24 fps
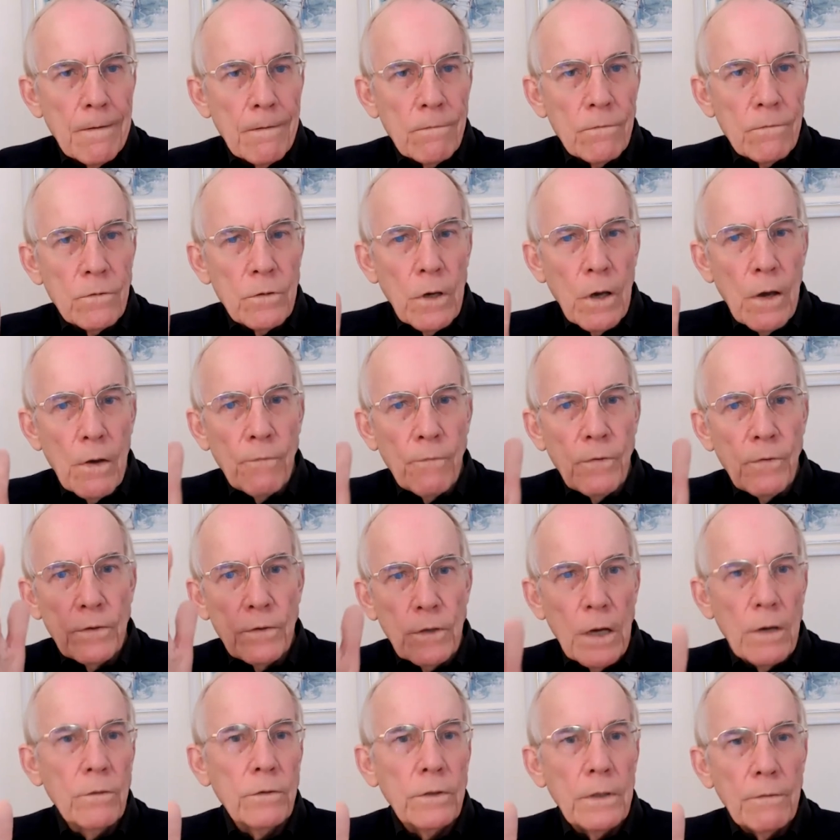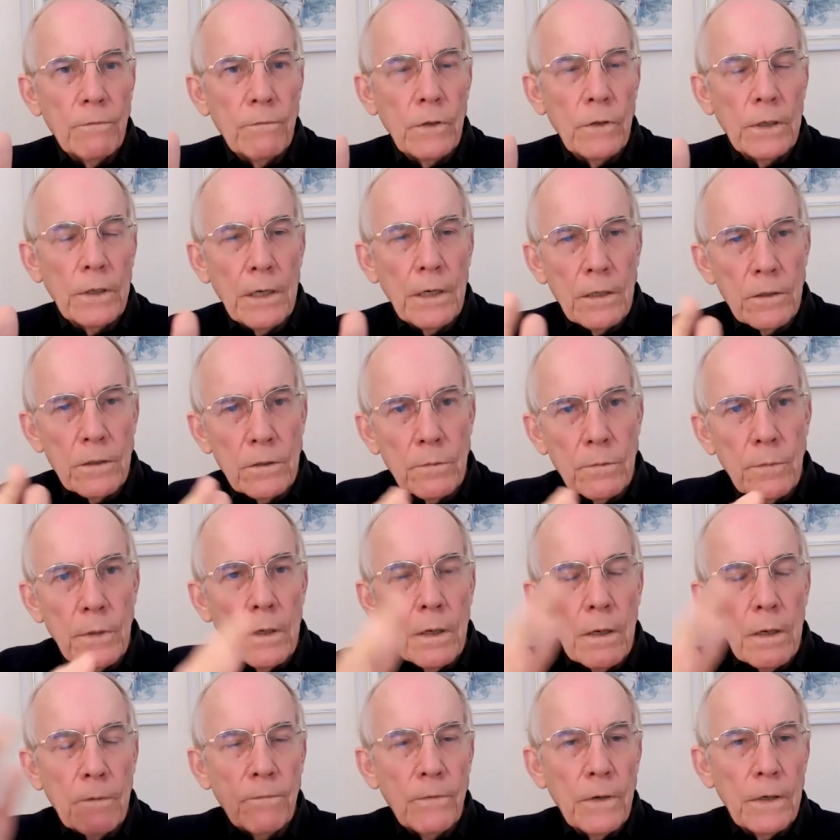So if you don't give the customer
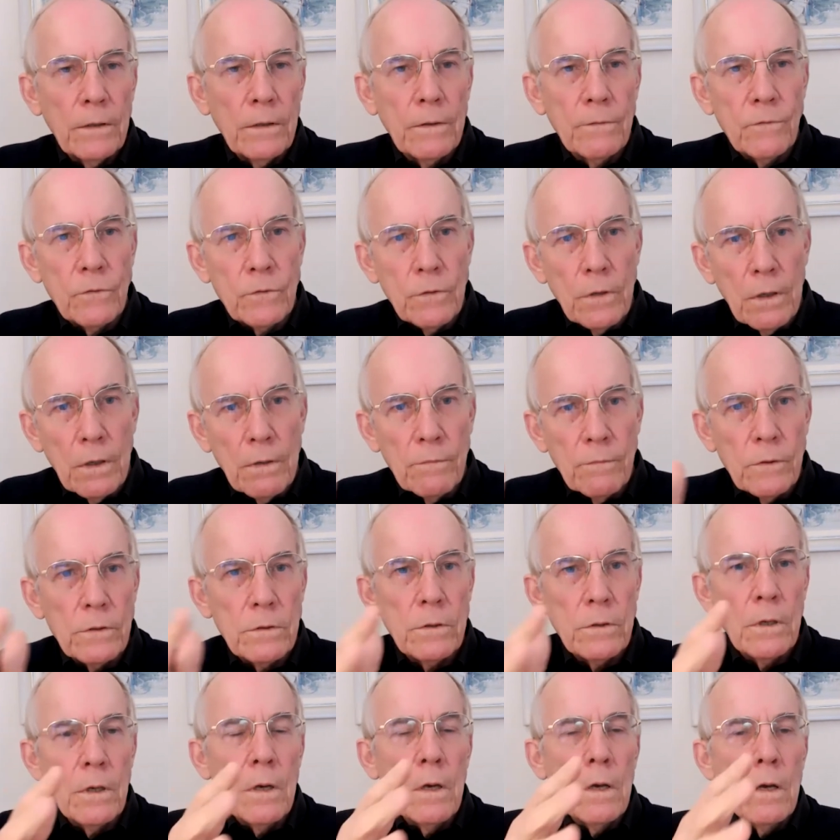effective service,